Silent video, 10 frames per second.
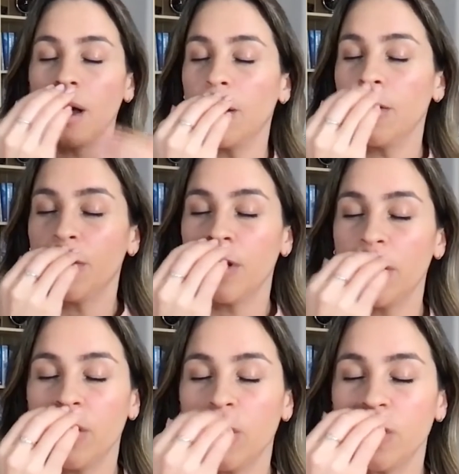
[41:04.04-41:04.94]
Under the
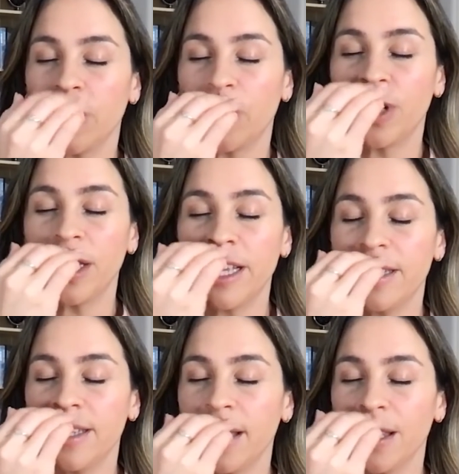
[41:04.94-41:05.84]
nose,
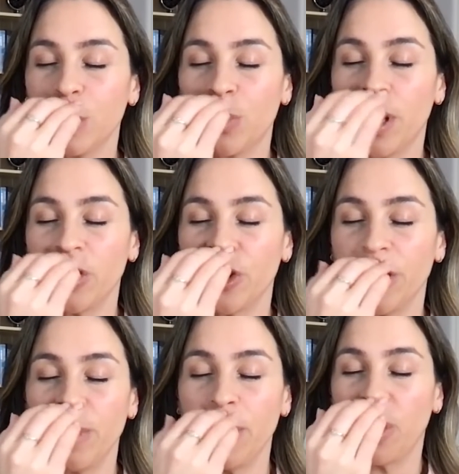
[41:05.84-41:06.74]
releasing this pressure
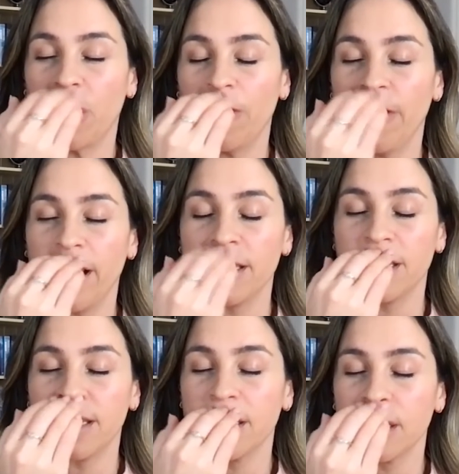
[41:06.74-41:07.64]
to be
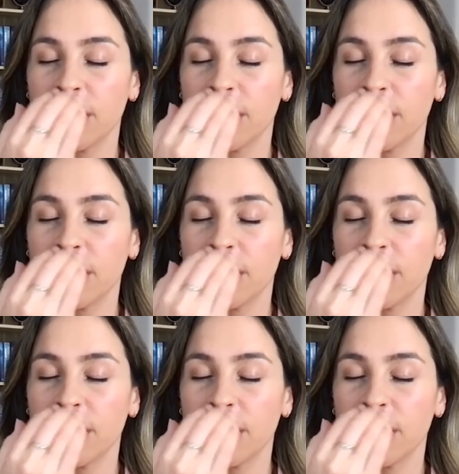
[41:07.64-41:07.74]
perfect.